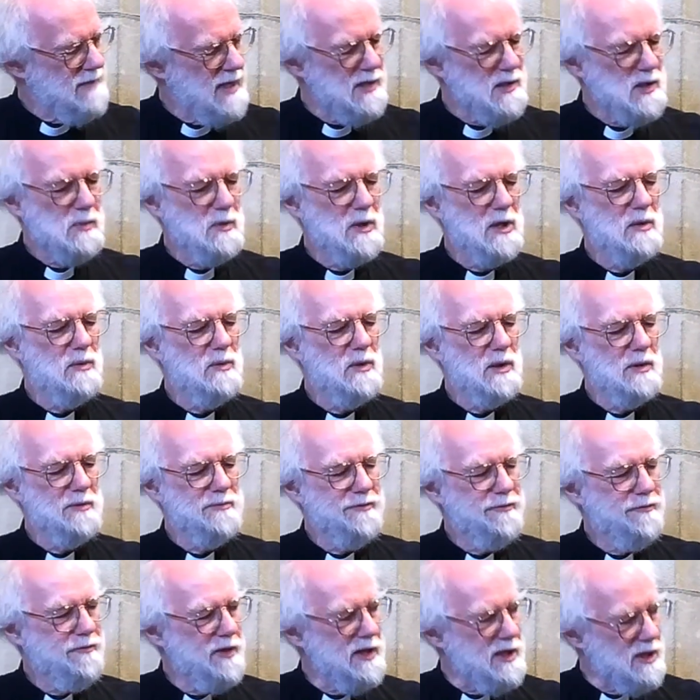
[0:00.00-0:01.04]
That's where a
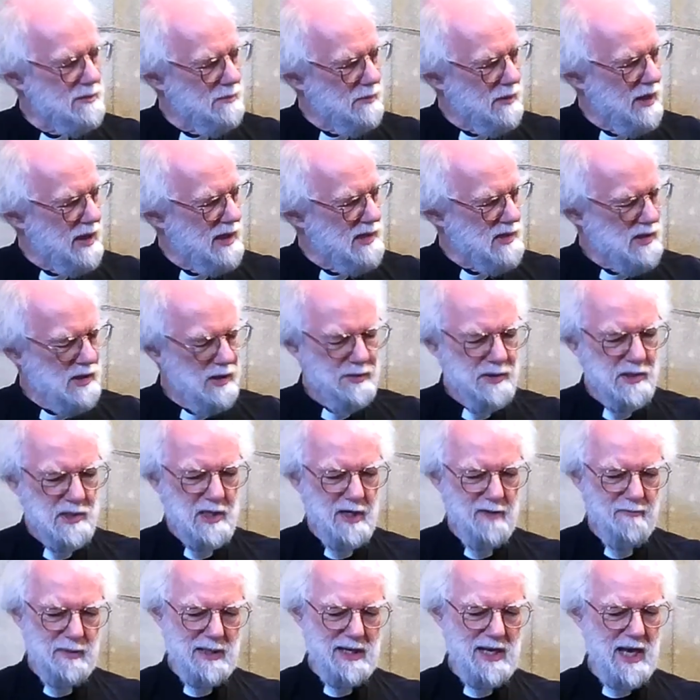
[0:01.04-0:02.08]
real freedom lies. Not
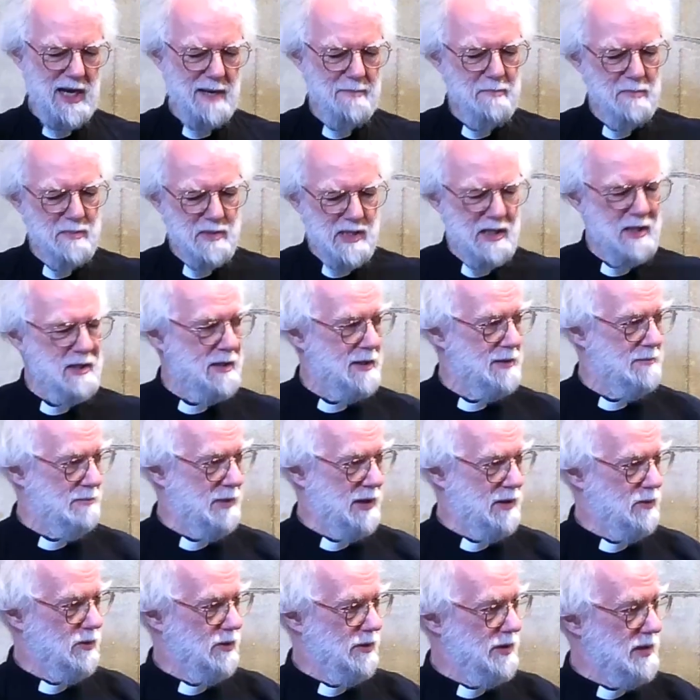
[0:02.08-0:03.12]
that I've been hemmed in
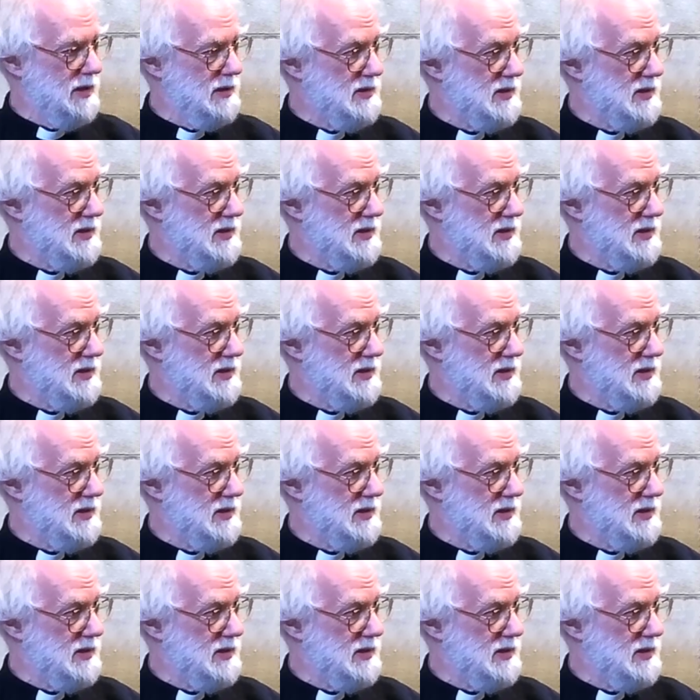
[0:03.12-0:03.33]
by all